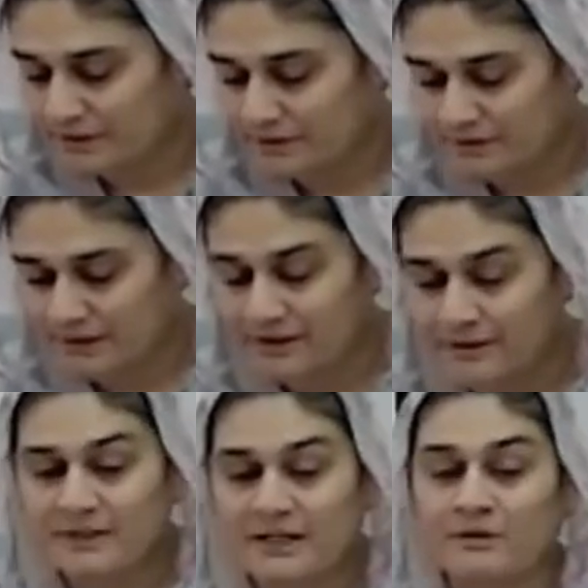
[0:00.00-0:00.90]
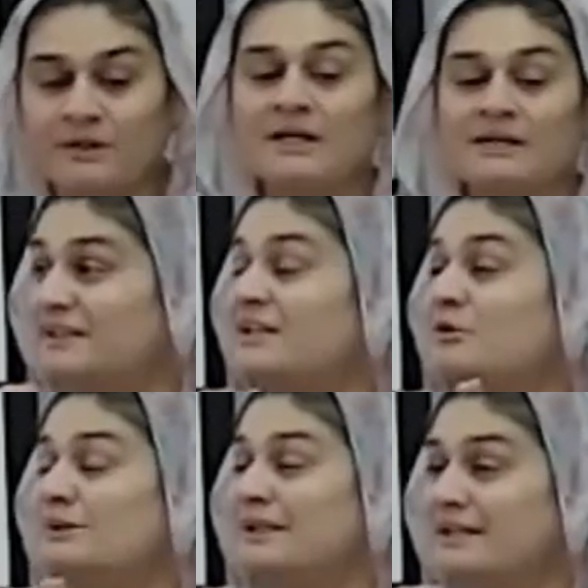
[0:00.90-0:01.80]
Okay, here we go.
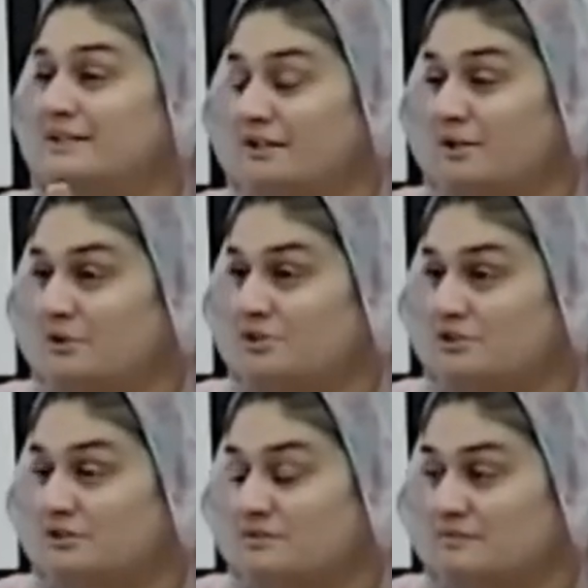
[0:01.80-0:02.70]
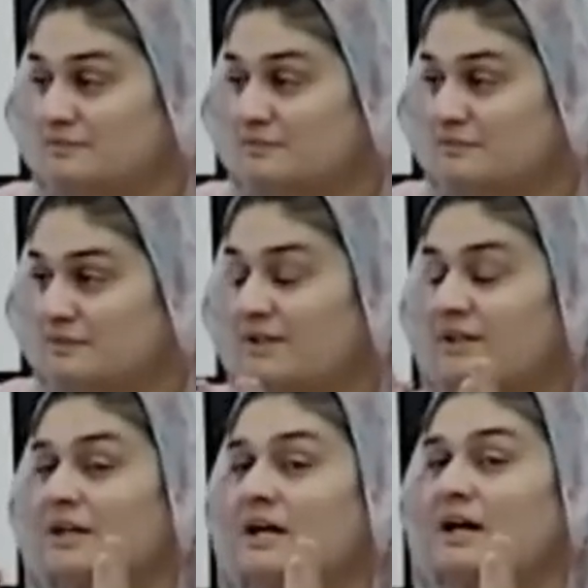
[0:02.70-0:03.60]
Planetary motion.
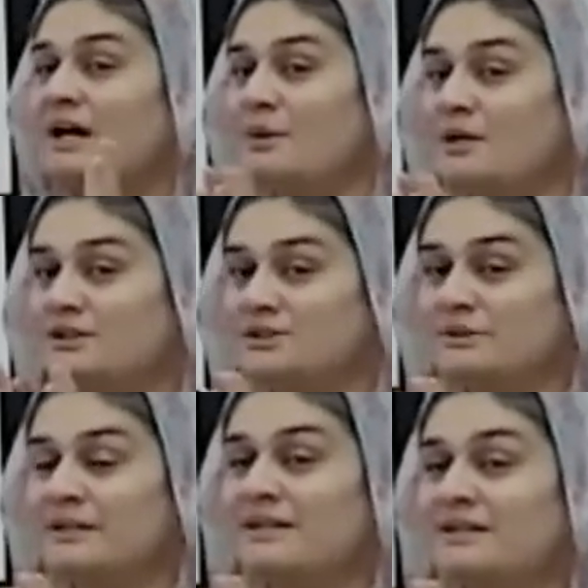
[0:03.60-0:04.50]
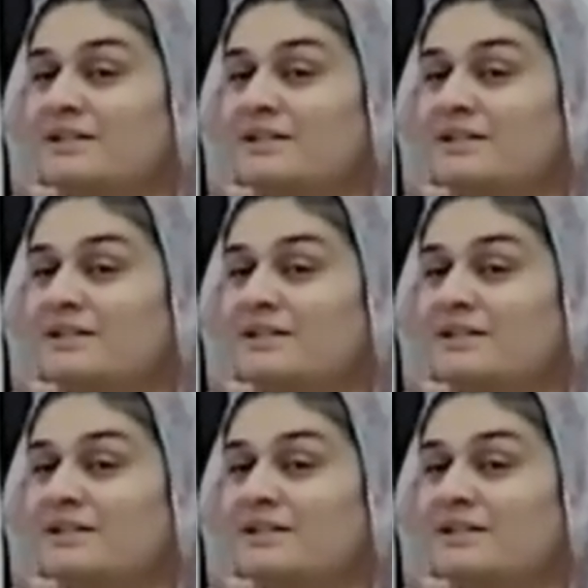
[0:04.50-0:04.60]
I want to do it at